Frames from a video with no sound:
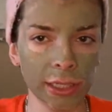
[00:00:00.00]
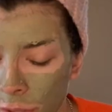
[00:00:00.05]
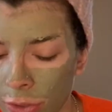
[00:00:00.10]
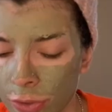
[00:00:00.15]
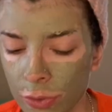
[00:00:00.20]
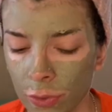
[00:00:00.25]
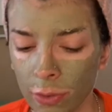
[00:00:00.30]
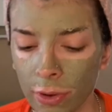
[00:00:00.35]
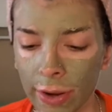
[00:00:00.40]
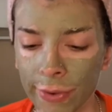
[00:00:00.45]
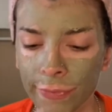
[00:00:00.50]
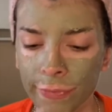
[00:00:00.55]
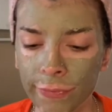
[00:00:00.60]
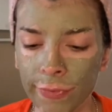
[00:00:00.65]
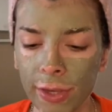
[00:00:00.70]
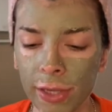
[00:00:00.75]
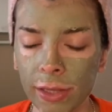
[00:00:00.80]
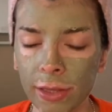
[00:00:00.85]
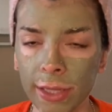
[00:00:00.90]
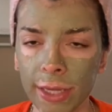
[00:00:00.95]
So I
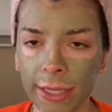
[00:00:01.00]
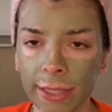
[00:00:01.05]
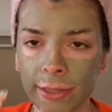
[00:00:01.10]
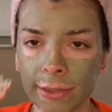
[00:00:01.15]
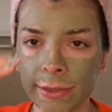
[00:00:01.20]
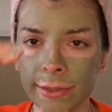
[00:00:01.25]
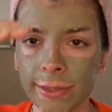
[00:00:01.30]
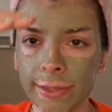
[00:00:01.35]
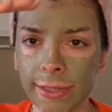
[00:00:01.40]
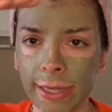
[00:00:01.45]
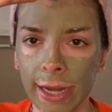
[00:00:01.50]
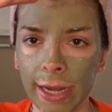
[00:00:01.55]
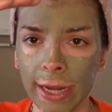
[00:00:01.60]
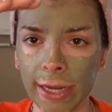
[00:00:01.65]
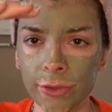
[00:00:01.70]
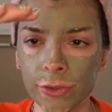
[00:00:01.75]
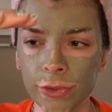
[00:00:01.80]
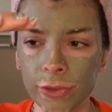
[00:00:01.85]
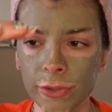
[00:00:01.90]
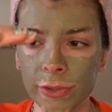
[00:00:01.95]
feel like
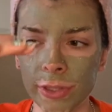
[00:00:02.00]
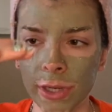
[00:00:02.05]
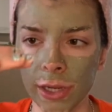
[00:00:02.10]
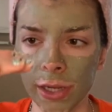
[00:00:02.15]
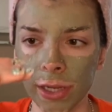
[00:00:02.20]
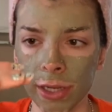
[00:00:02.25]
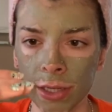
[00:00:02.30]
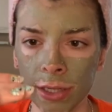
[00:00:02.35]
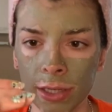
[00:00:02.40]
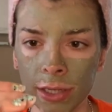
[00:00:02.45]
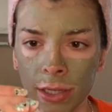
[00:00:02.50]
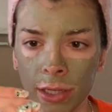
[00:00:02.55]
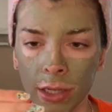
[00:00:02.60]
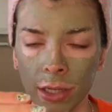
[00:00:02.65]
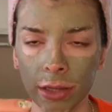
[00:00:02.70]
Sag Sun,